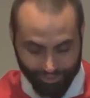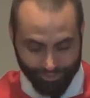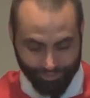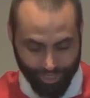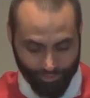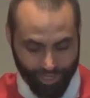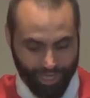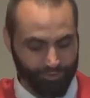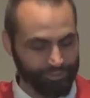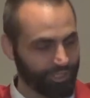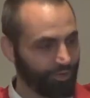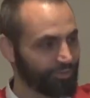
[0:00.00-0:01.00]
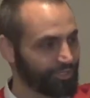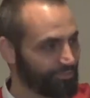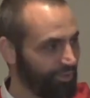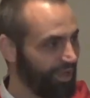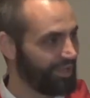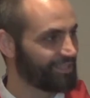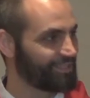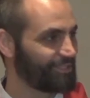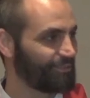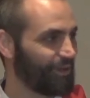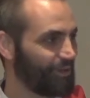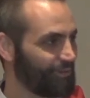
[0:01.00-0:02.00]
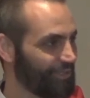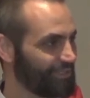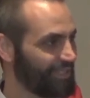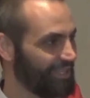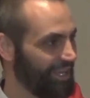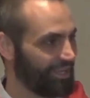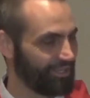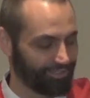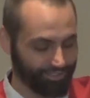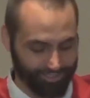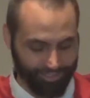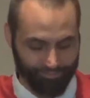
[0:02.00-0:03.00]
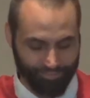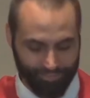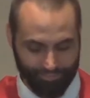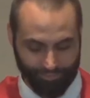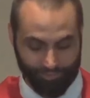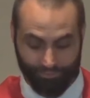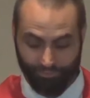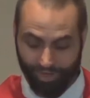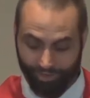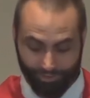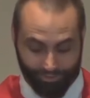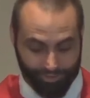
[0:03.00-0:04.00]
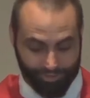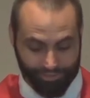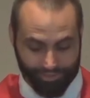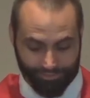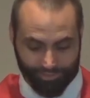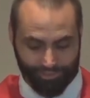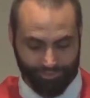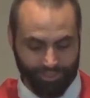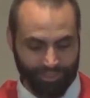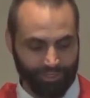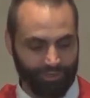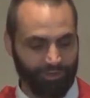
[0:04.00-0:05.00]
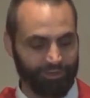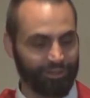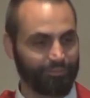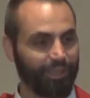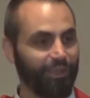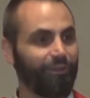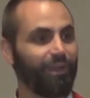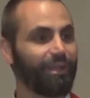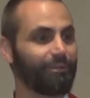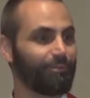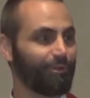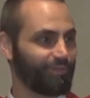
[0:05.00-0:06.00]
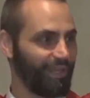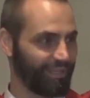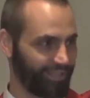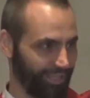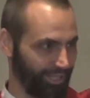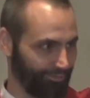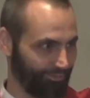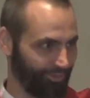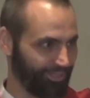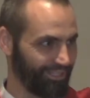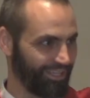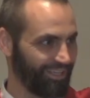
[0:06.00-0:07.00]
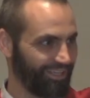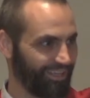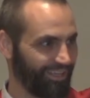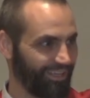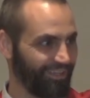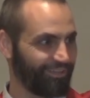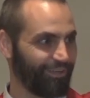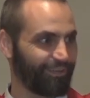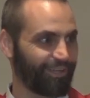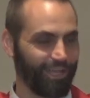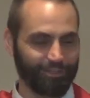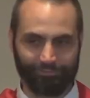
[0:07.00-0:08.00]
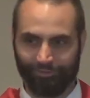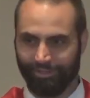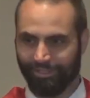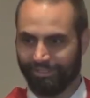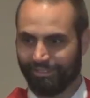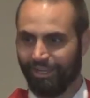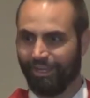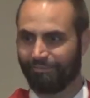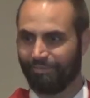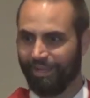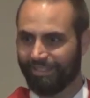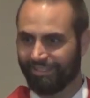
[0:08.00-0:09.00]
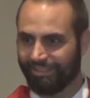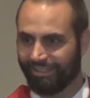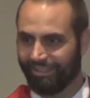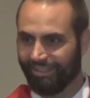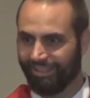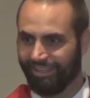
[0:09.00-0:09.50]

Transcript: How, how is our response to our world today? I know there's some people, you probably know some too, heard of them. They already moved out of California, you know. All oh, California's done, basically.